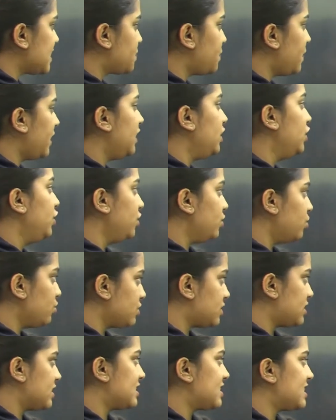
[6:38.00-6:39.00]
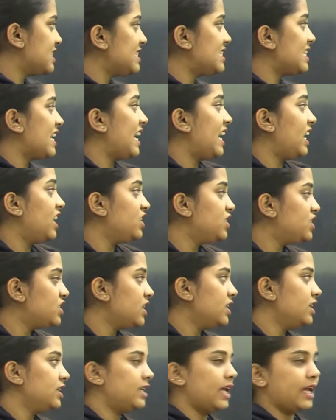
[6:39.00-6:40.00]
has been used since
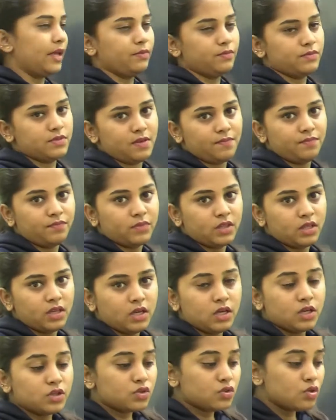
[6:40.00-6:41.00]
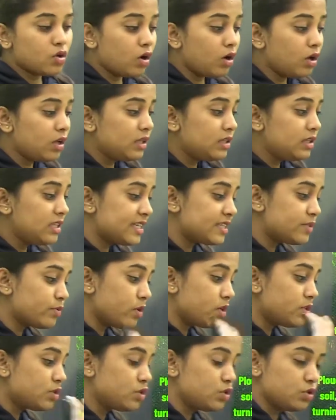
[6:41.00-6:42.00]
ancient times. So this
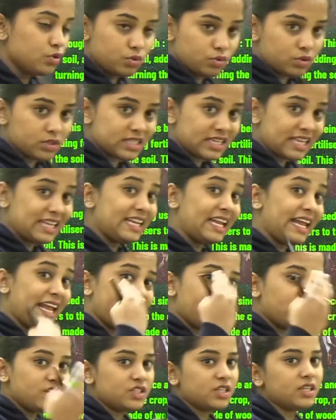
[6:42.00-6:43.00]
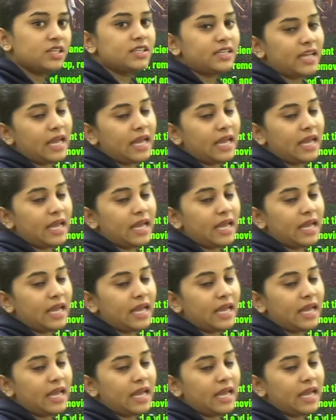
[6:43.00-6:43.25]
was used in ancient